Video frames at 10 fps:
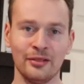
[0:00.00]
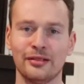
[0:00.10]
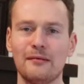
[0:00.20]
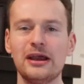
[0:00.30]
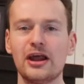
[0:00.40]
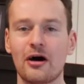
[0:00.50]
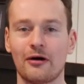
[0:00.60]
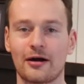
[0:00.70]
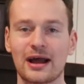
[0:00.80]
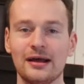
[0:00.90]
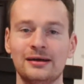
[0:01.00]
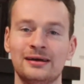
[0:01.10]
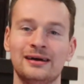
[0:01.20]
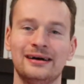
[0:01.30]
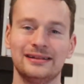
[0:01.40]
Let me know, alright?
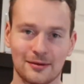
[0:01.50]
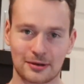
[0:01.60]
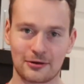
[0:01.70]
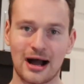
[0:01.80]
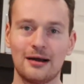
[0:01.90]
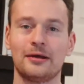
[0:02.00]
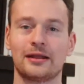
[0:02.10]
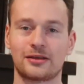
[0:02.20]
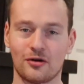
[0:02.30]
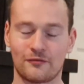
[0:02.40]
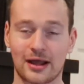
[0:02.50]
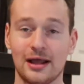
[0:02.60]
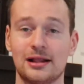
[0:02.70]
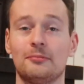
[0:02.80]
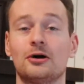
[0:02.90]
Subscribe, hit the
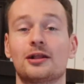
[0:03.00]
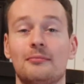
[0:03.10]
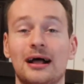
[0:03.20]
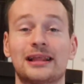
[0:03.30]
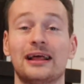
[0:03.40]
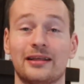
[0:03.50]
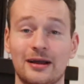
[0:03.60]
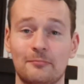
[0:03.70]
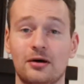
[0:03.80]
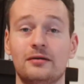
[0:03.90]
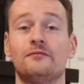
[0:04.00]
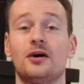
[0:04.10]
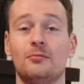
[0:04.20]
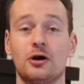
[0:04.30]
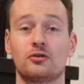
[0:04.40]
notification bell, smash that like button,
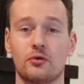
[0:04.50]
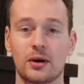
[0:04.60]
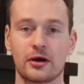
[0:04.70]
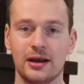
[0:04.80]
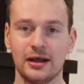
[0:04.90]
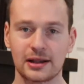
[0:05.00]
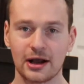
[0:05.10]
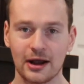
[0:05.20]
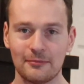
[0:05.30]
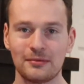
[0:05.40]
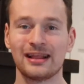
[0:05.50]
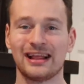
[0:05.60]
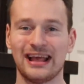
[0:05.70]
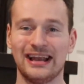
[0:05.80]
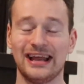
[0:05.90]
follow me on Twitter and Instagram,
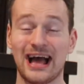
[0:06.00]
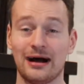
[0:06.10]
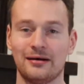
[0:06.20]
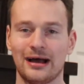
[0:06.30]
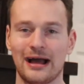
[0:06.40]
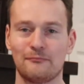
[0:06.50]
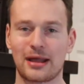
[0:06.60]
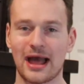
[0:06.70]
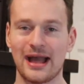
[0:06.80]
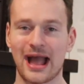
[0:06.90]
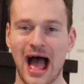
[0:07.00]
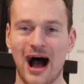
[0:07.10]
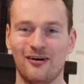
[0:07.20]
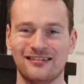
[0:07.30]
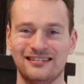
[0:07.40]
and yeah, MK
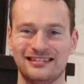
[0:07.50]
out.